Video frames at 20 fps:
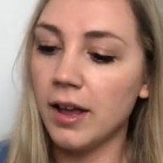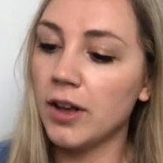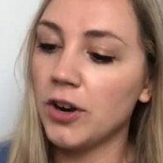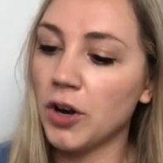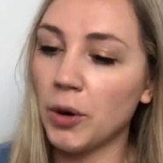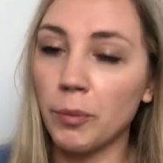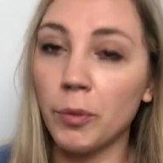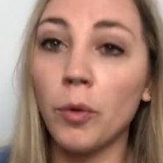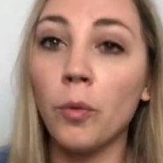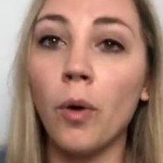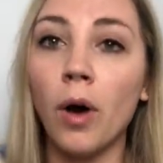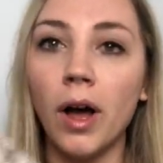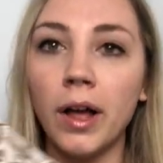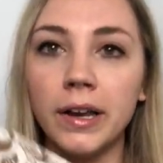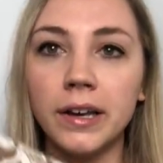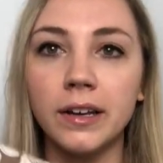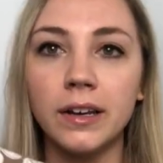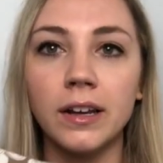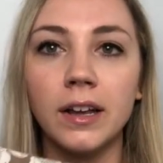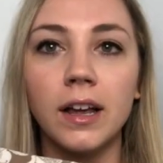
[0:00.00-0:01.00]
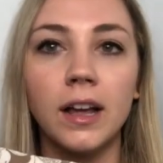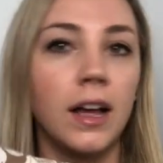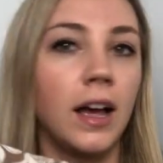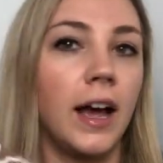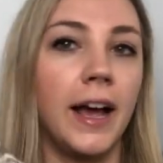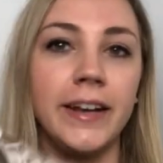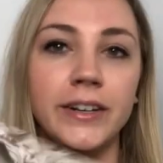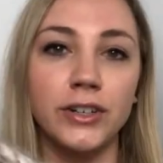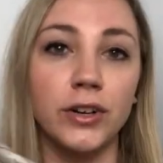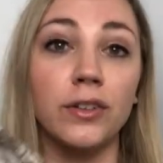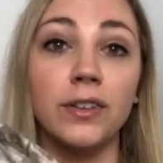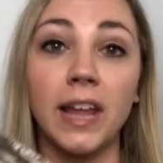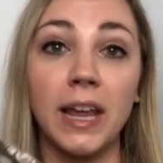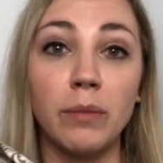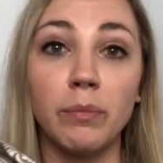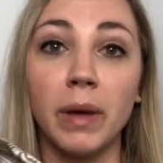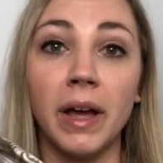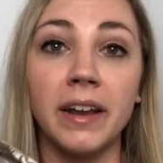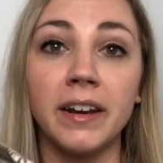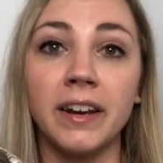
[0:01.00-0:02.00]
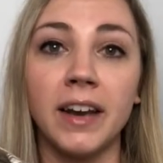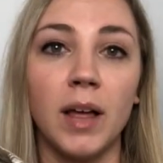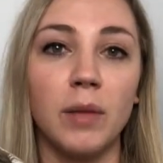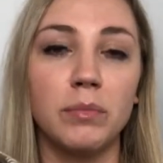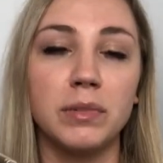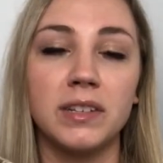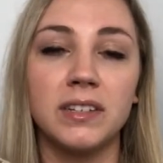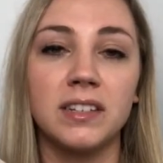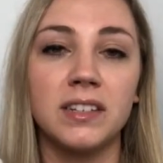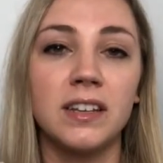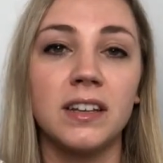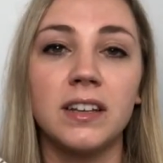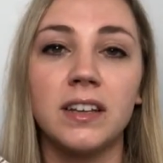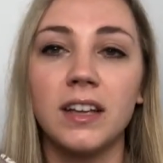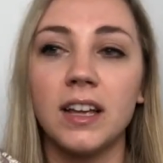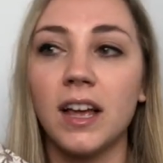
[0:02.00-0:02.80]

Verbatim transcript: Number one, I don't like button ups.